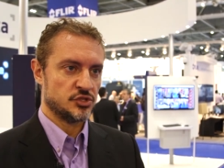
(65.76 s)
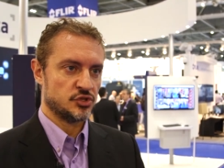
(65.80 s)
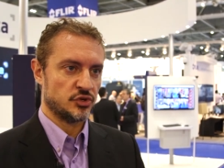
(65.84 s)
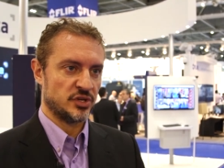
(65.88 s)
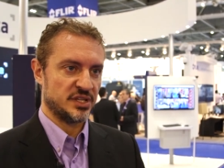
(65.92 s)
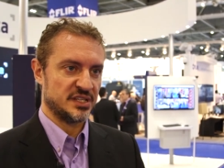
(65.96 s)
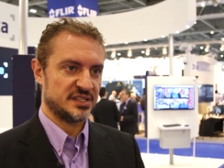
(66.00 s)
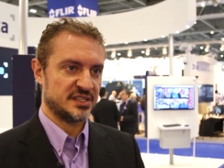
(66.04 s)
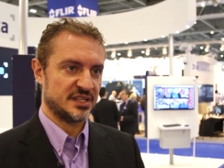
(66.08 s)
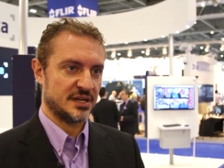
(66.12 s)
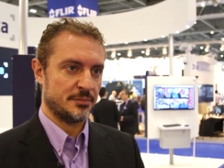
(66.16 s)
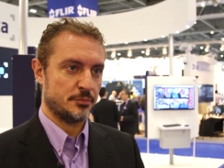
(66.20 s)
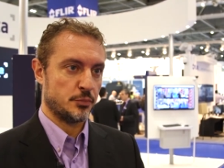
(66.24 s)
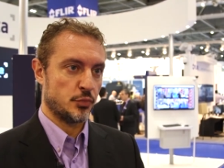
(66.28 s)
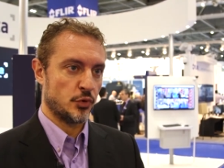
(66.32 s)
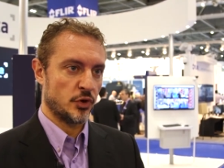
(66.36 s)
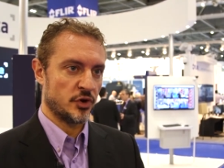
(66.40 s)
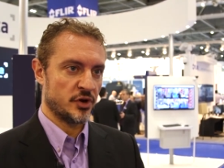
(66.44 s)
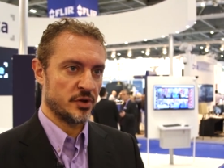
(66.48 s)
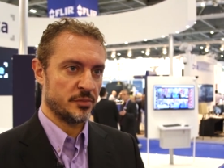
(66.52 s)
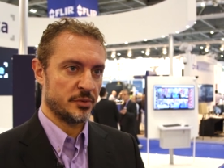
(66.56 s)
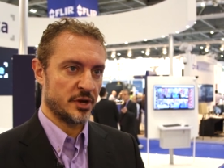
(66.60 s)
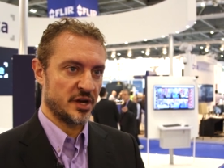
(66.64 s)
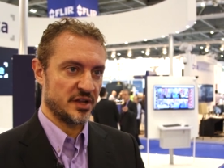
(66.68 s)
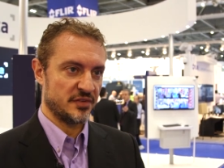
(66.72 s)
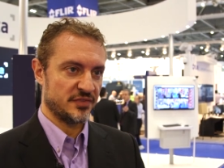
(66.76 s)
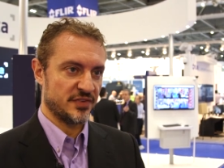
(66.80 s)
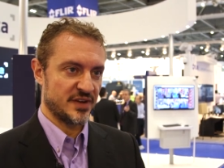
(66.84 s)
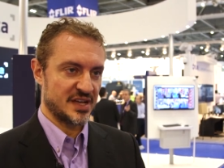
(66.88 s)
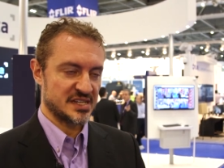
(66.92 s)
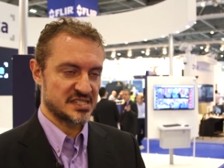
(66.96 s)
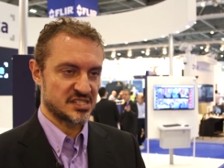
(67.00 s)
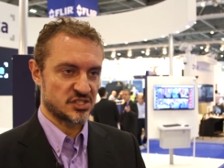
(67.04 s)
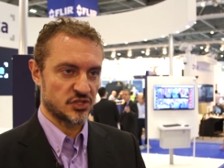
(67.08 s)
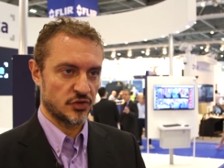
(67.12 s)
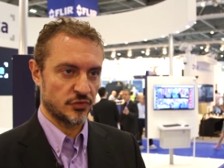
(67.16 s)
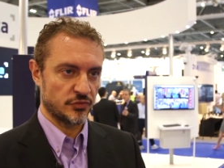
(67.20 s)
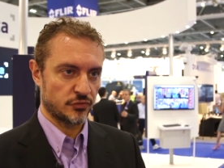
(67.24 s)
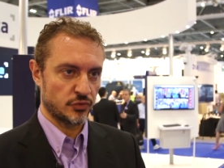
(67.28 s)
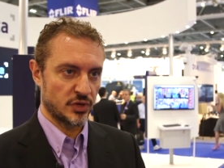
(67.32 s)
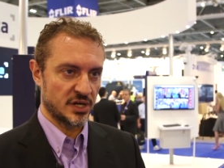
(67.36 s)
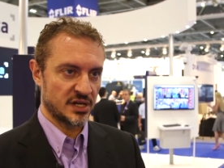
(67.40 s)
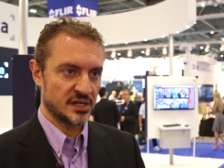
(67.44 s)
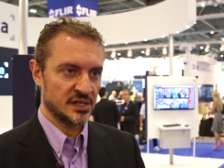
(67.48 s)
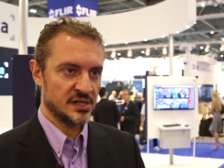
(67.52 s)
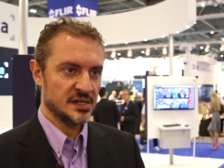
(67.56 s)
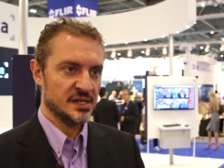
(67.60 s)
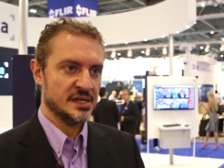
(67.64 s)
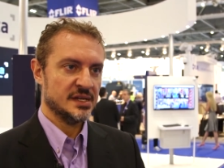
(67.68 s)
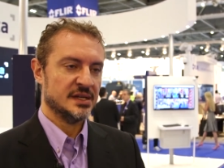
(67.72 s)
you need a very, very fast
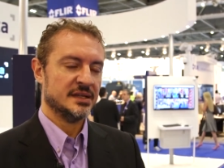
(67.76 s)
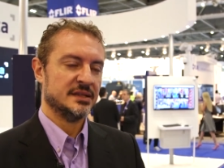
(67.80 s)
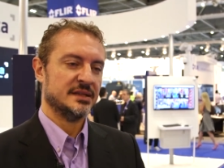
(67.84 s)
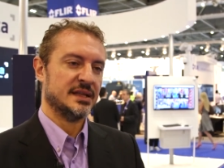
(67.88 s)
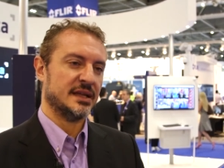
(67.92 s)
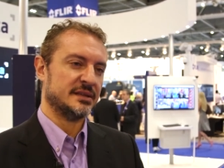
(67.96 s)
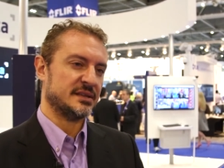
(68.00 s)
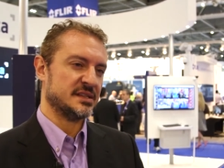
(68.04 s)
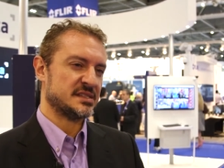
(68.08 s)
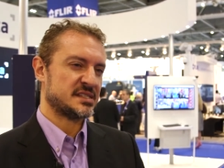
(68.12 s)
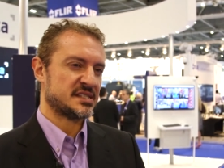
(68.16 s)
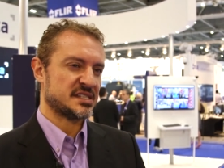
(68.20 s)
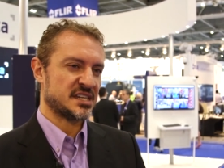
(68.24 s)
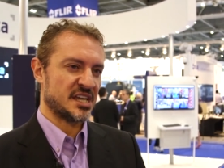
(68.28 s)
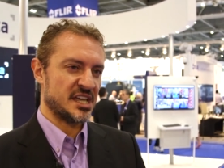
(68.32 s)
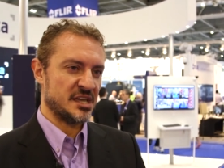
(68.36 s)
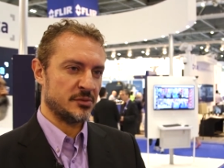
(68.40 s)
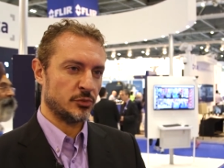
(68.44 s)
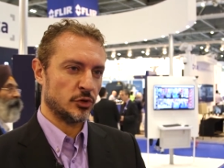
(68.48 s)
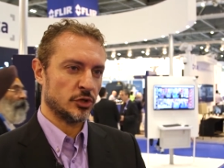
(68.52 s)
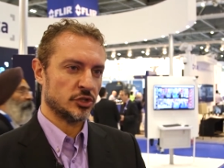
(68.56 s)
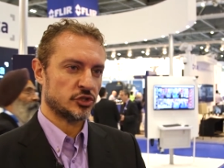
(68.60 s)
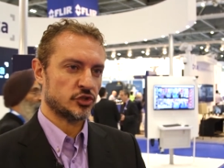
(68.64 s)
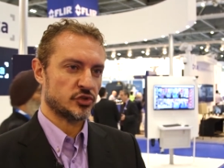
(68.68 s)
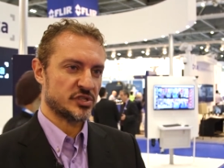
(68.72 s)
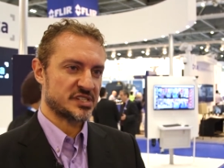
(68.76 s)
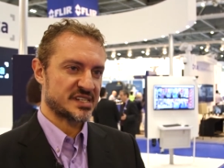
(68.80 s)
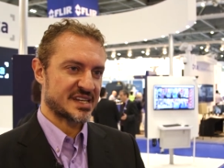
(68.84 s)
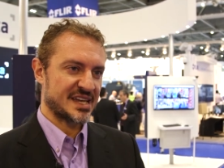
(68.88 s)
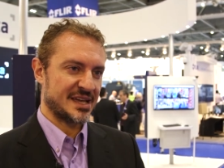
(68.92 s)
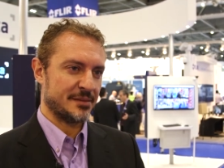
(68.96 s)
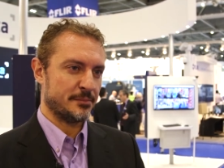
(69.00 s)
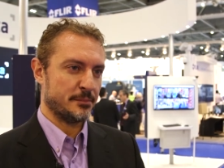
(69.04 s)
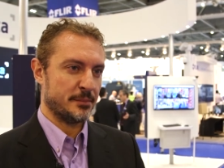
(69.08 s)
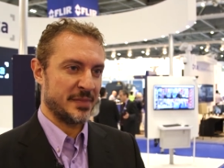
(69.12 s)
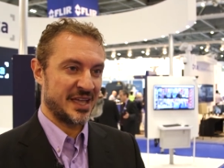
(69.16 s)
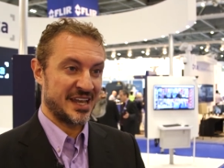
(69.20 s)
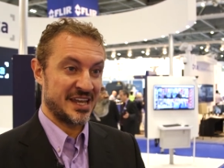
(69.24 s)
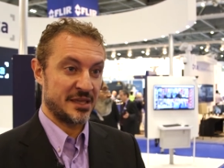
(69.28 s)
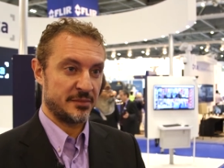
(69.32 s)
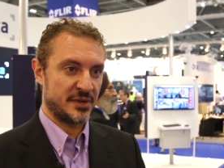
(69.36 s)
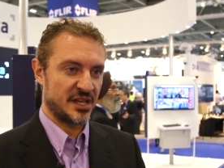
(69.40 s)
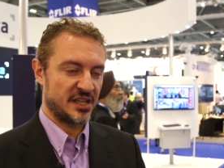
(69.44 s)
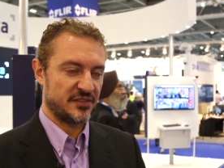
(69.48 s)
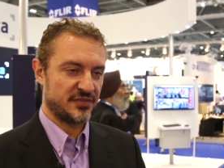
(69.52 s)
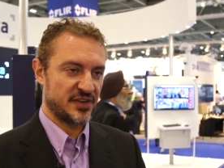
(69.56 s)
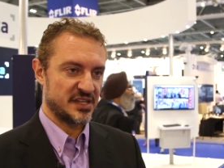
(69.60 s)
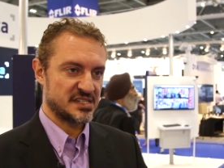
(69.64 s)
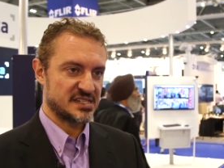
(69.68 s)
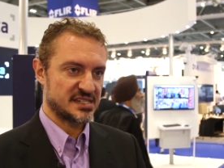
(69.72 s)
software that it's able to scan many,
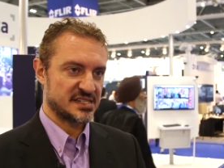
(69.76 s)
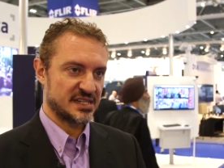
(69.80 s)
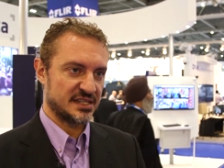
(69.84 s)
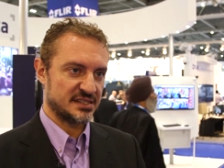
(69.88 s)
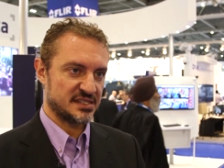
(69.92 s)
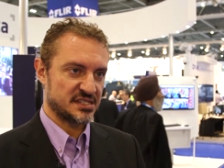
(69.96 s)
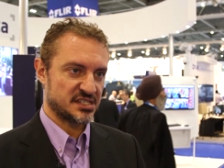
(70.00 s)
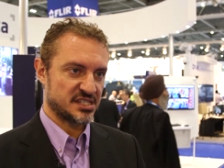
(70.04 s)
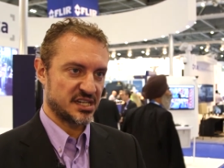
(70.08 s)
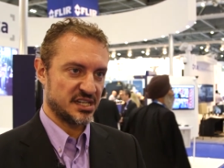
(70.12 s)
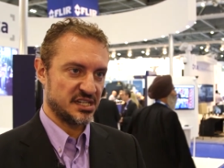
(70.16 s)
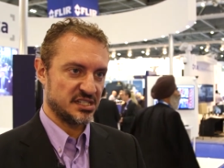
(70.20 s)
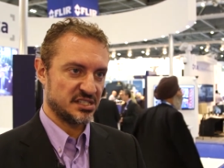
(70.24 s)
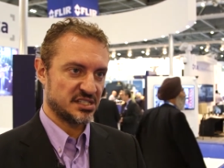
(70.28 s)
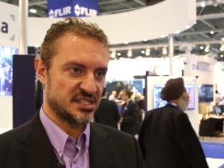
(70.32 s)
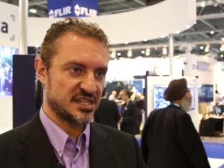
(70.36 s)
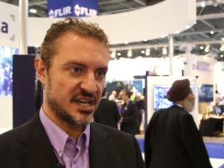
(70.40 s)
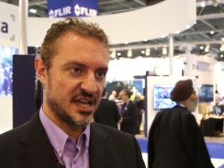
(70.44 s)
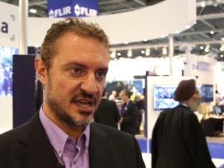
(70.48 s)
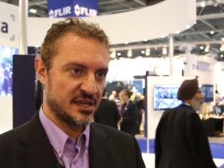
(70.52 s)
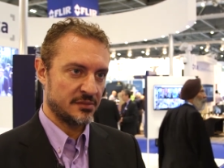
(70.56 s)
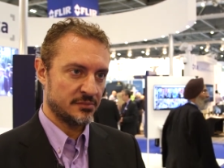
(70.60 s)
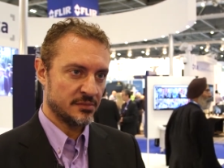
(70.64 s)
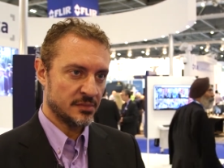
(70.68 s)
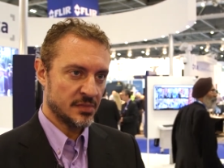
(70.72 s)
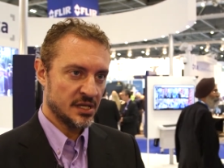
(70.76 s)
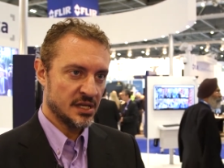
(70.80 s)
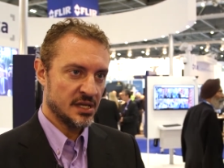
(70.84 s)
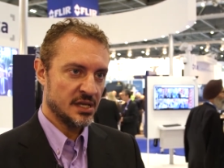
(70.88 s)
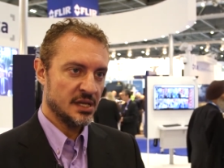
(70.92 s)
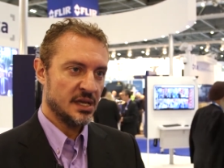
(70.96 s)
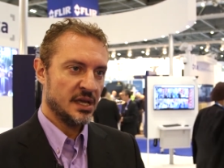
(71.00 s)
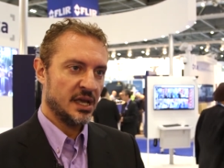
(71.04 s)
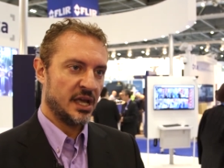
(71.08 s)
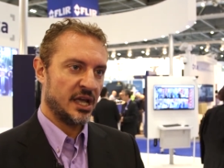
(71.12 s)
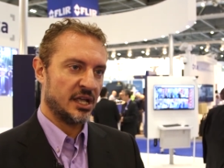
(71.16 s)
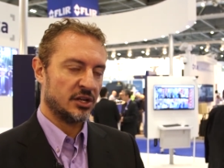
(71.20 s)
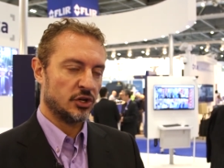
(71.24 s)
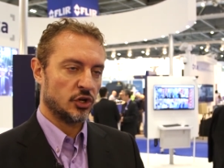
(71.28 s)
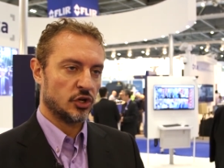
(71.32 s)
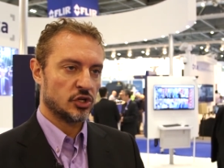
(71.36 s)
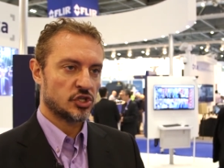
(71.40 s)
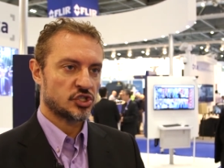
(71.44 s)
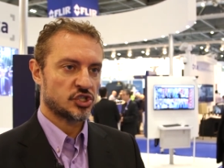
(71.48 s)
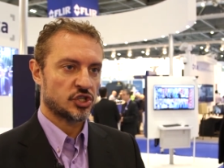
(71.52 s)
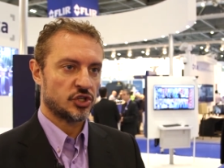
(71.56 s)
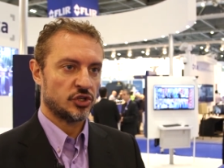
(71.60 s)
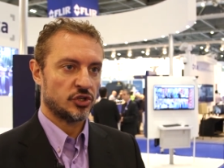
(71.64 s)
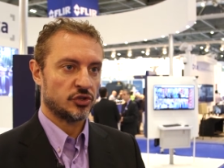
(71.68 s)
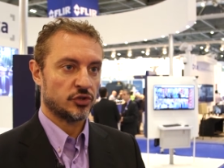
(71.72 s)
many faces at the same time and
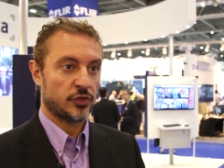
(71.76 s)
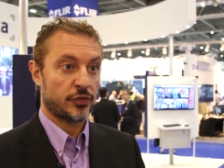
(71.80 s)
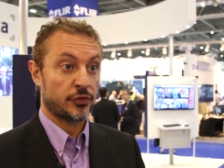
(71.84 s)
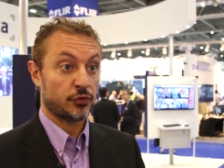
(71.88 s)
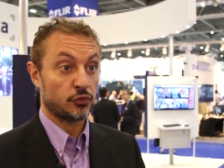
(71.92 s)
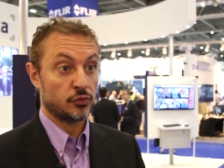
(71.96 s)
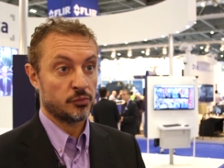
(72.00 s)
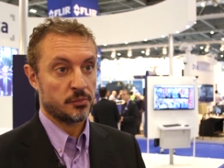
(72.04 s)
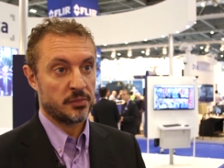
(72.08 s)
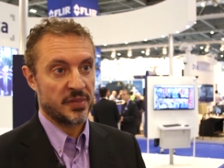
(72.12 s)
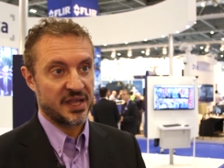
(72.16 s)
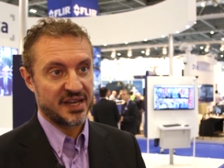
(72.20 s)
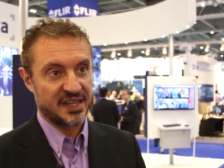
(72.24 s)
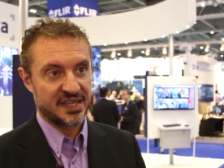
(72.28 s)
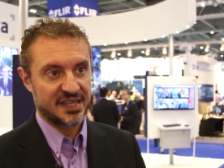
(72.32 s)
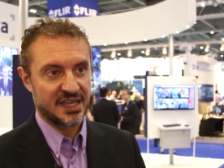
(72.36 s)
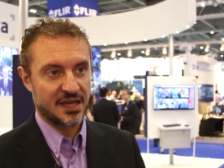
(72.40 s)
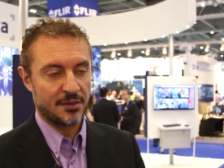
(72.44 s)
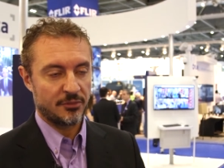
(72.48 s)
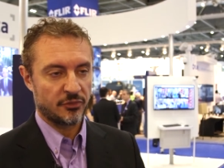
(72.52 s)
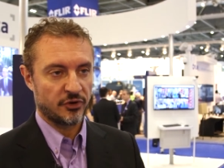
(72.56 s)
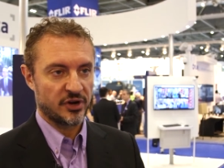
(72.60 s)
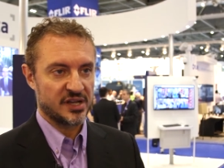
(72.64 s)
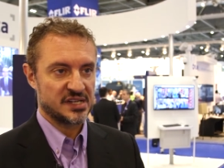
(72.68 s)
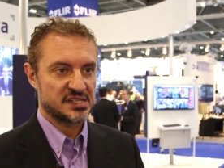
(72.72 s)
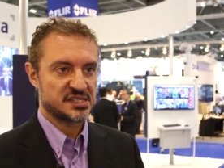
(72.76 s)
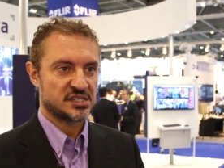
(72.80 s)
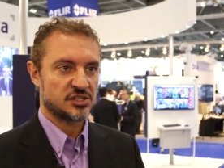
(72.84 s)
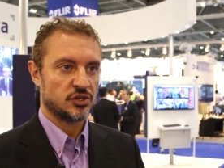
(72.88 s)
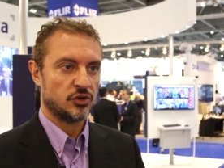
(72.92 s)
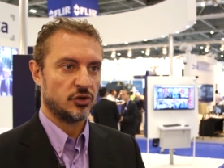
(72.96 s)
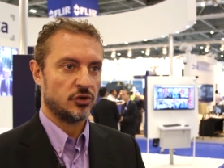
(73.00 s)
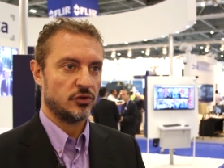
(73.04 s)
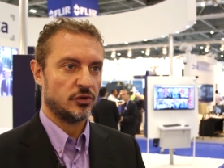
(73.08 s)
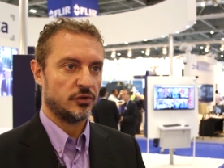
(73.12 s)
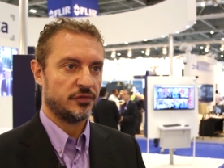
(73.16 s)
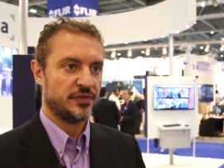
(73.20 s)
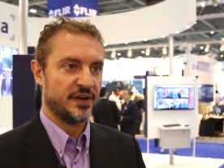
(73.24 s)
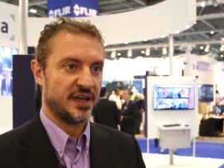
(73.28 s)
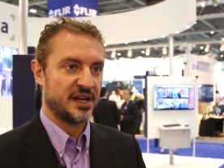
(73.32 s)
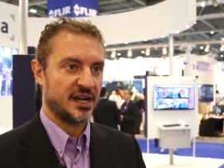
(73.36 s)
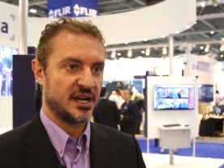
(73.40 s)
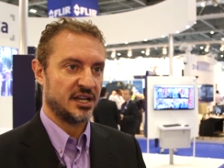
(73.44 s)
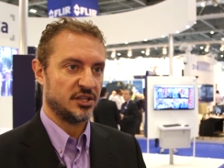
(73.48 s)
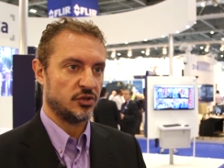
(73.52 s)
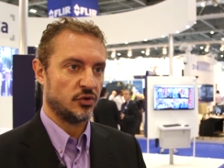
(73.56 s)
also through many cameras. So finally